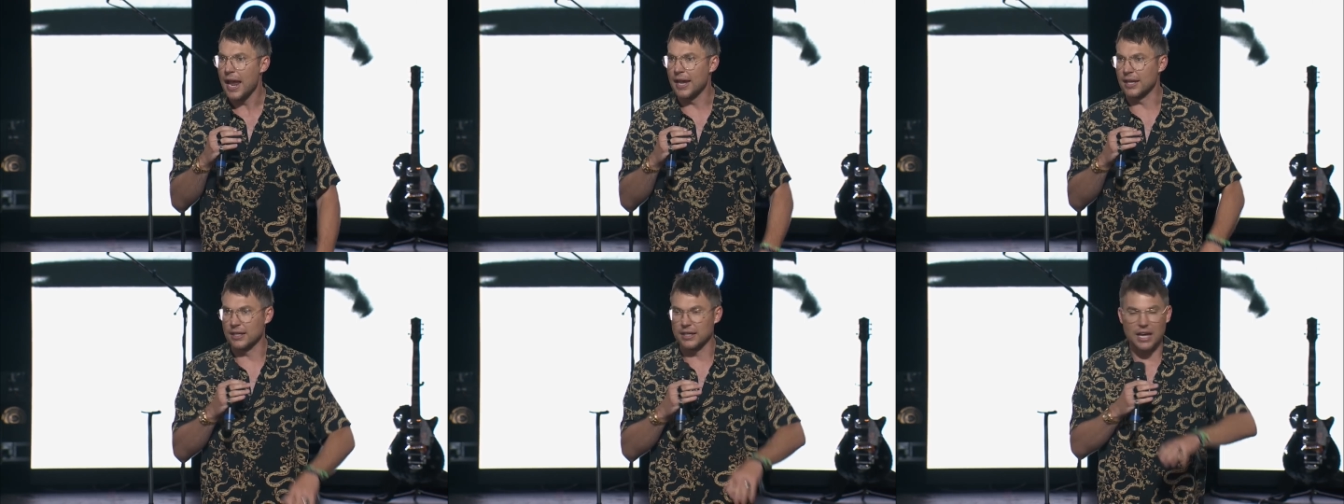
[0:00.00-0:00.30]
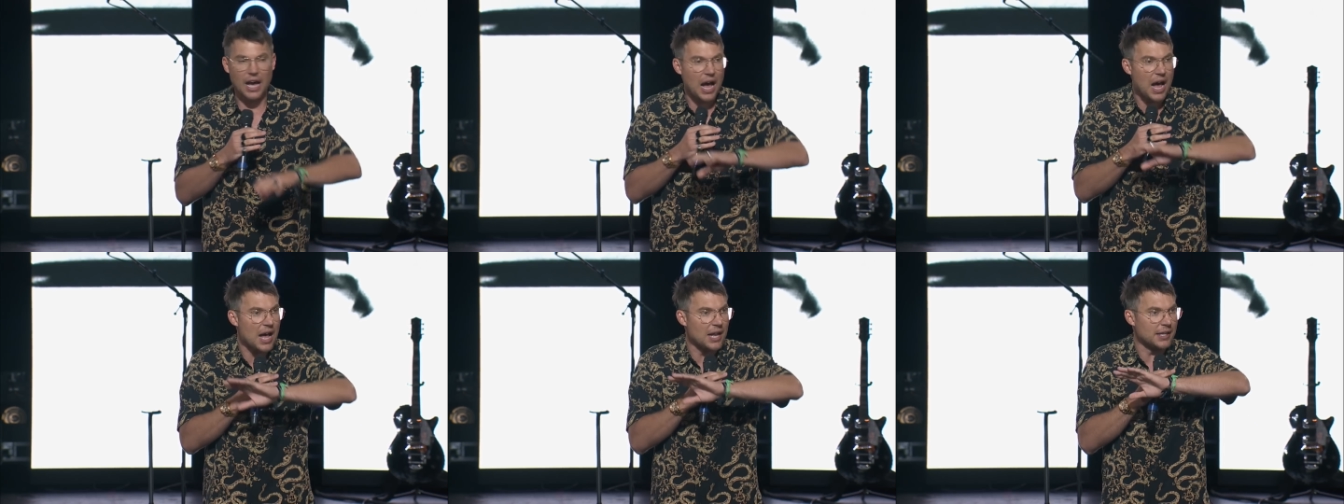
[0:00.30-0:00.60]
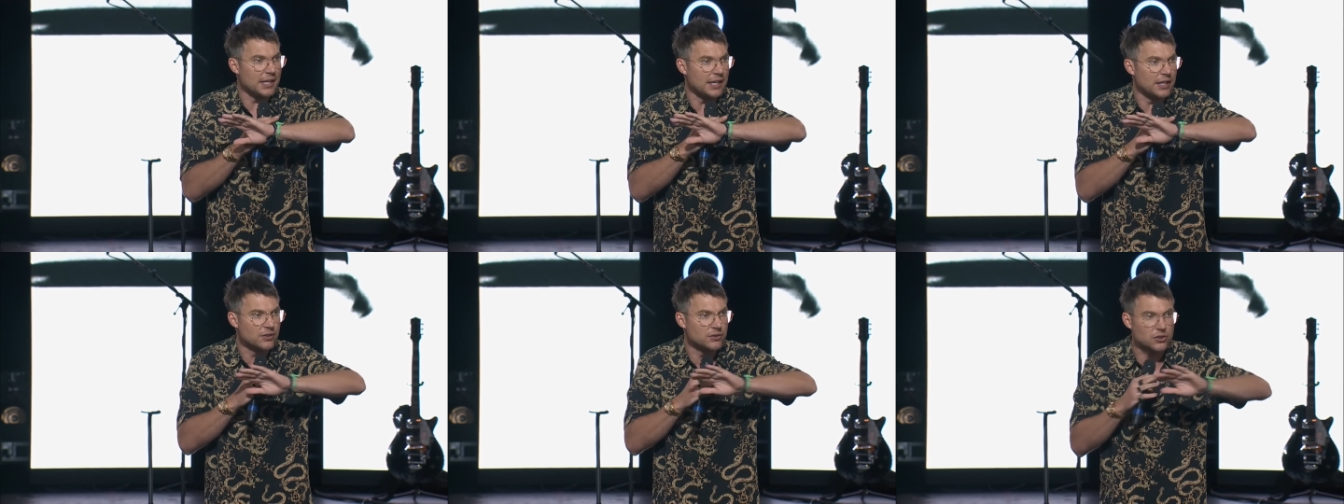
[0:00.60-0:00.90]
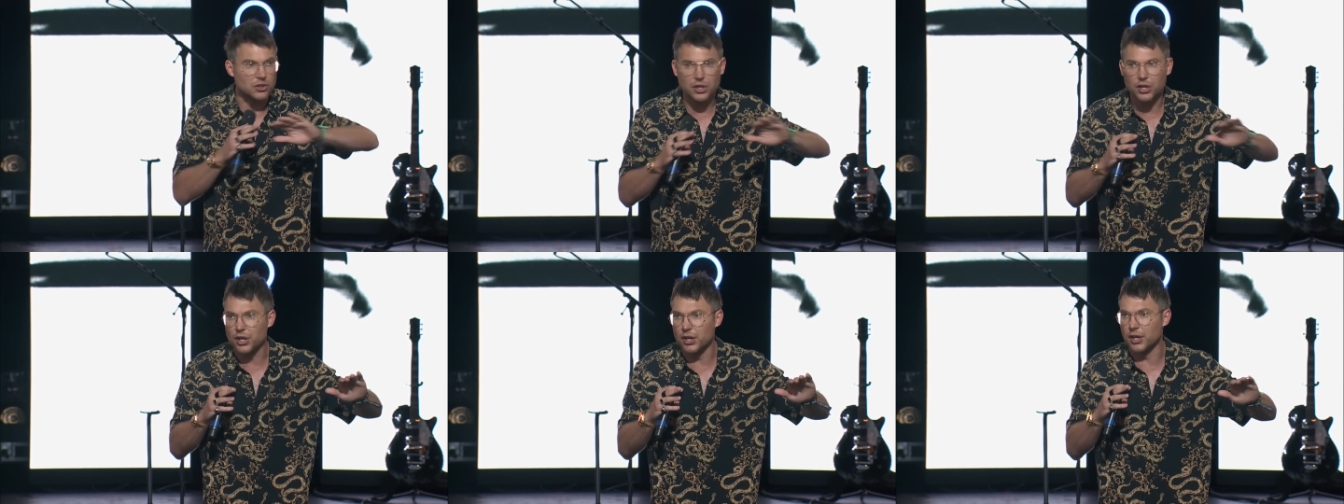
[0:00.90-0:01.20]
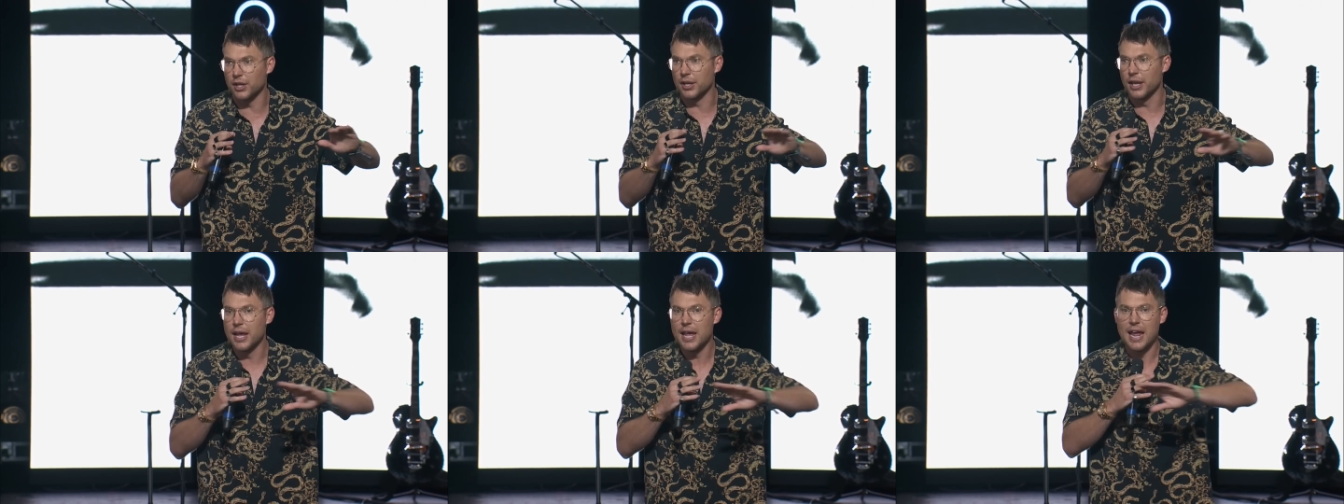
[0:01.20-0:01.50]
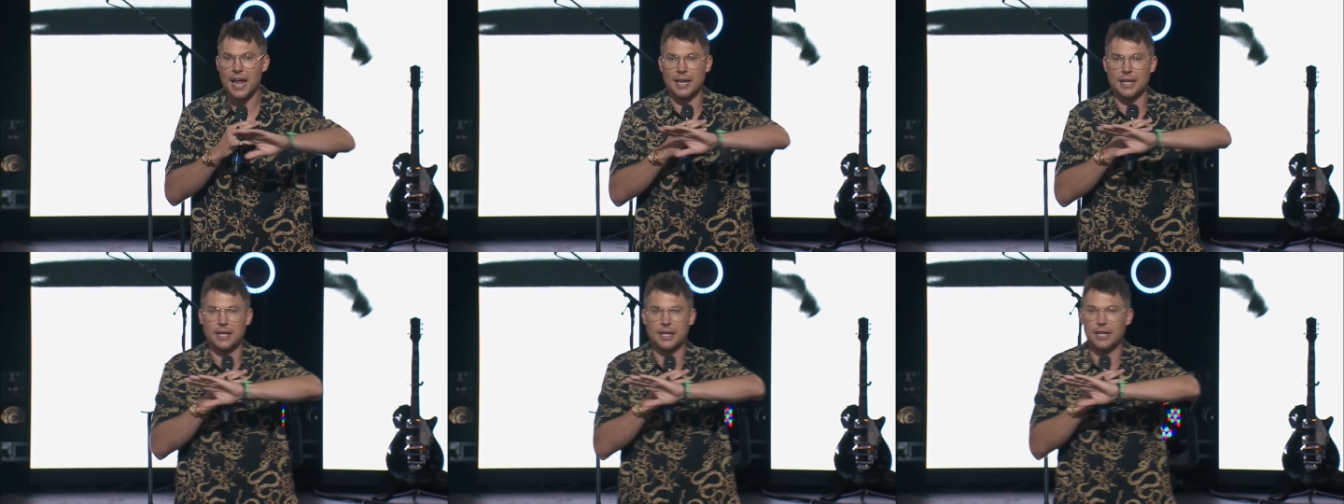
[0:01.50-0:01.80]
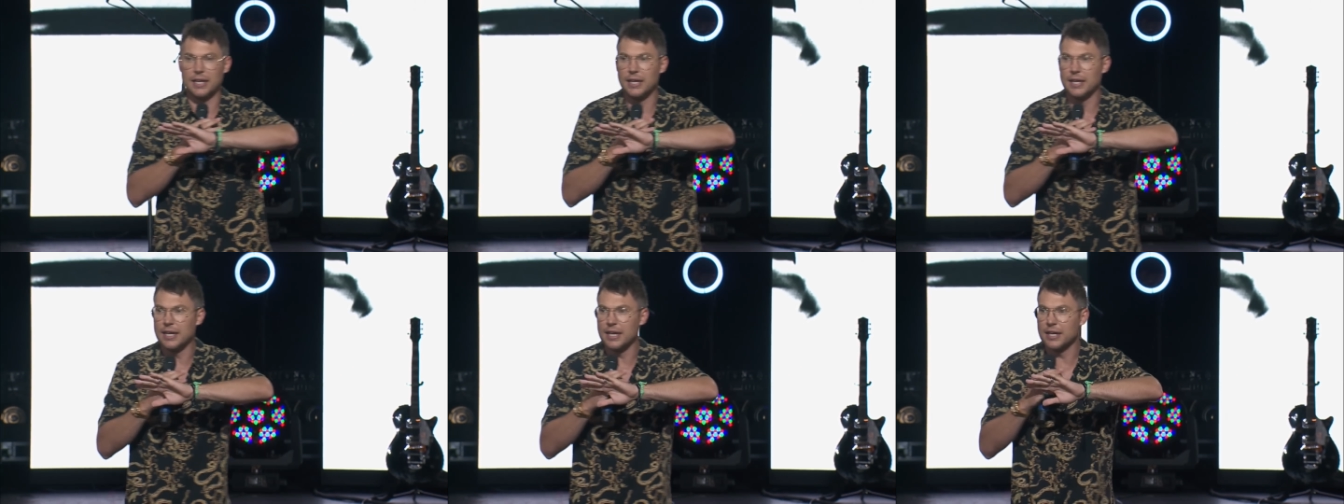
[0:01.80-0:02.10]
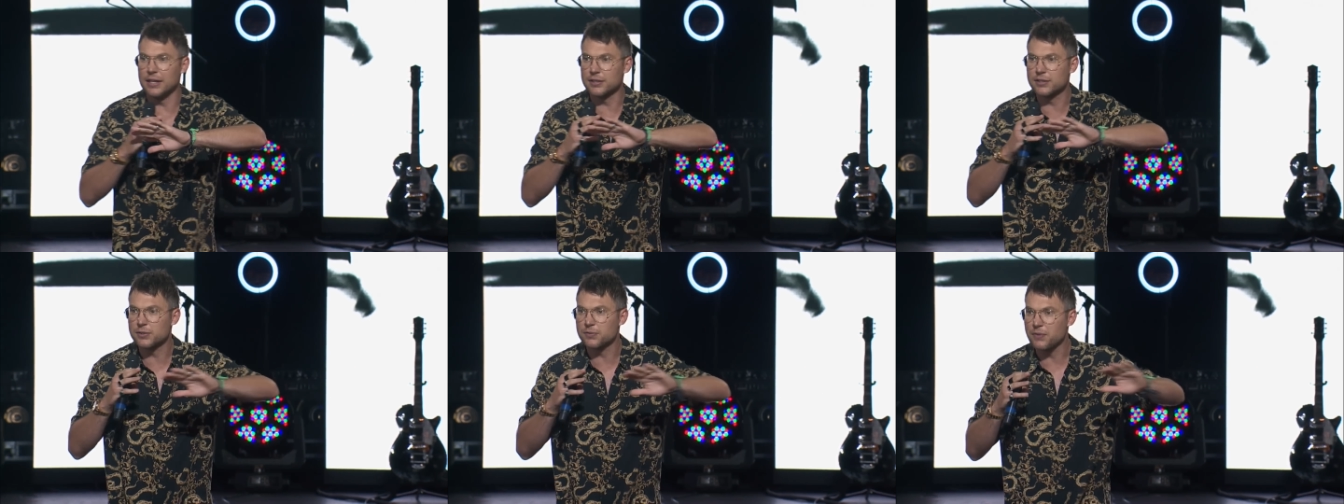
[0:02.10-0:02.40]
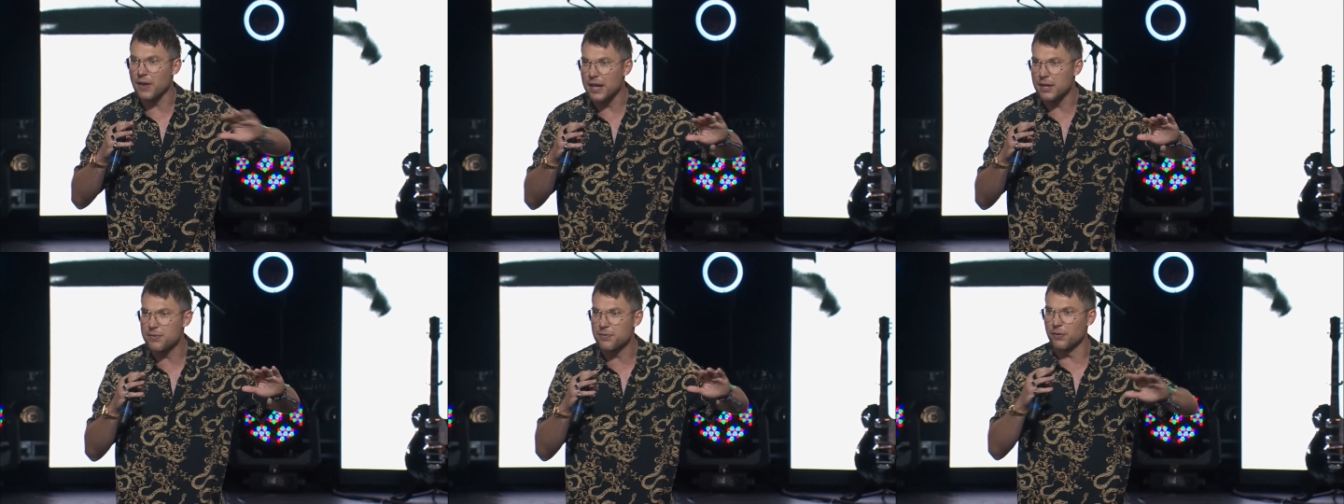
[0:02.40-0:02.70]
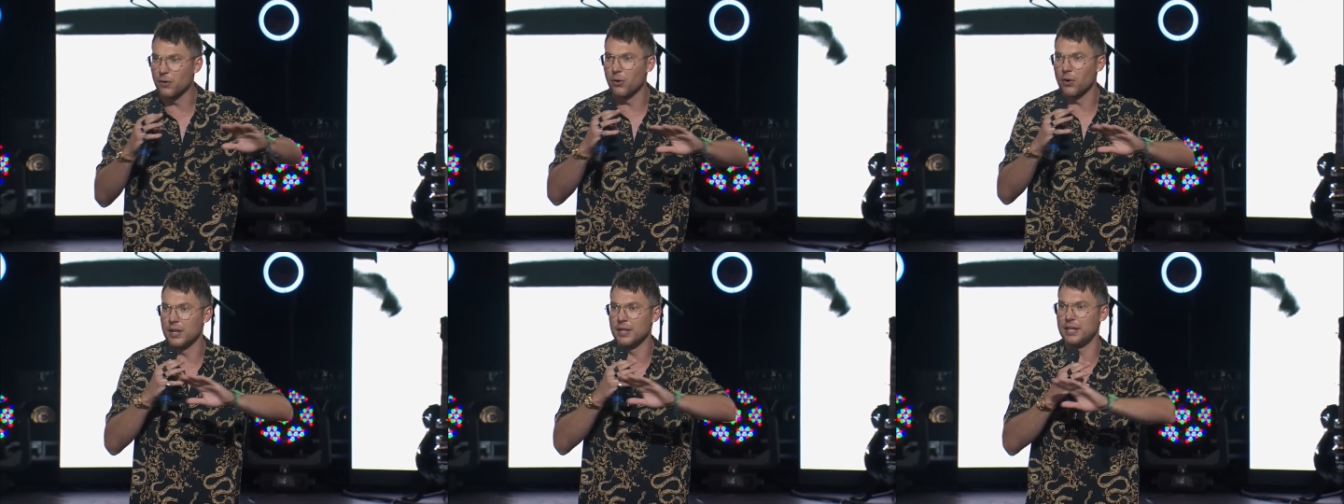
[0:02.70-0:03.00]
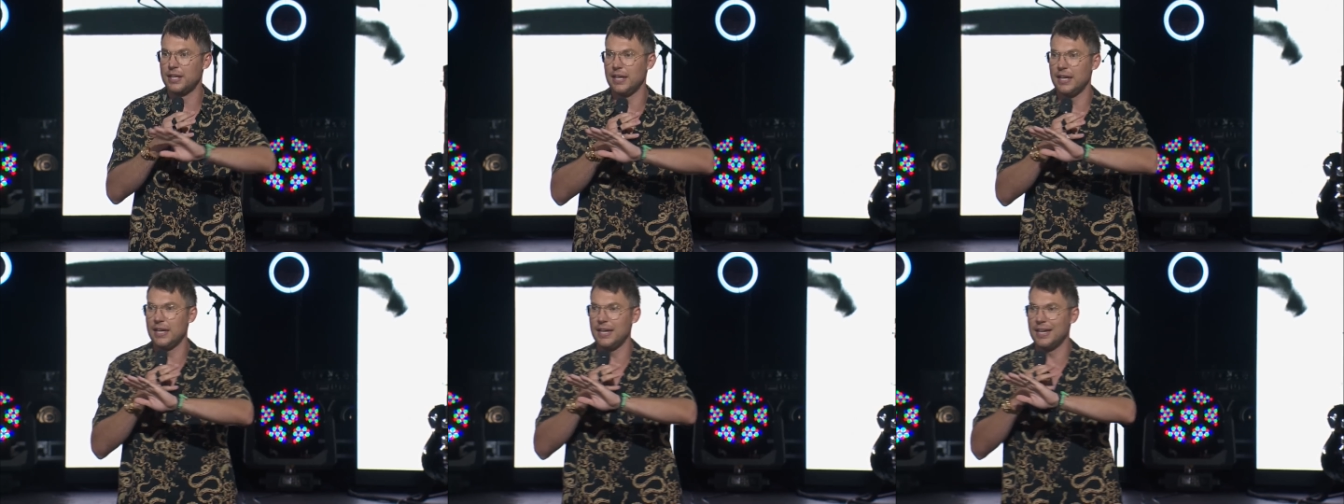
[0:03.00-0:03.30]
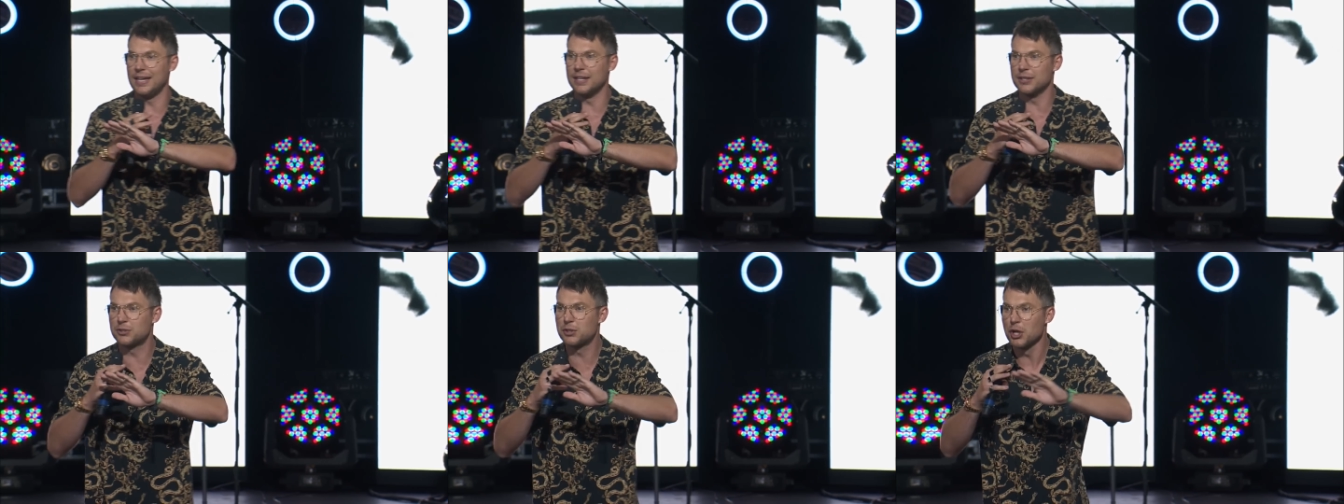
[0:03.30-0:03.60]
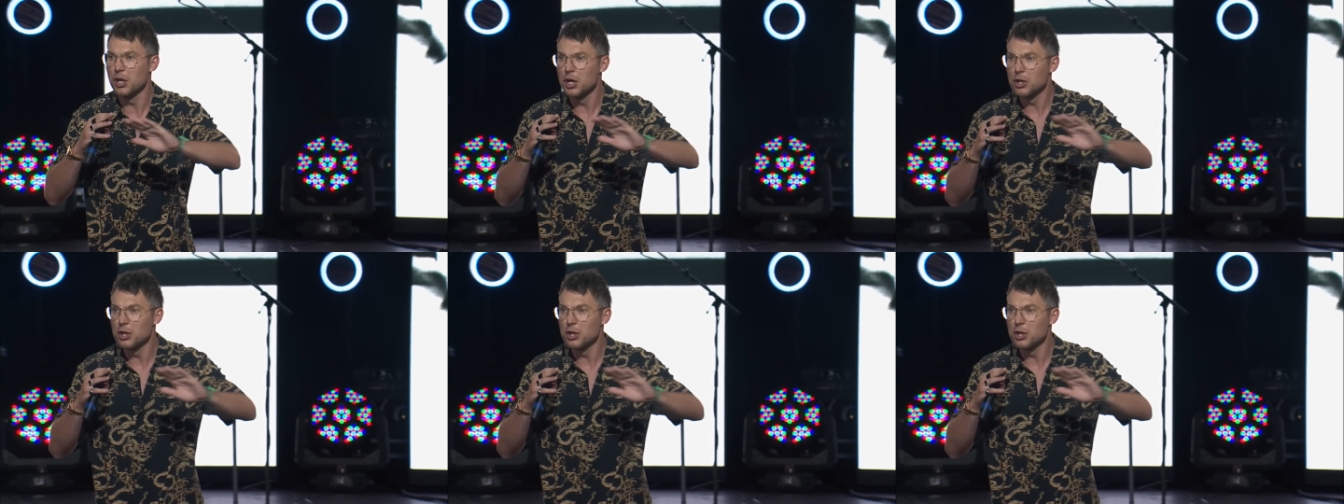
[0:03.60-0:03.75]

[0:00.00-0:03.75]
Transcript: And God is good and he is faithful and he is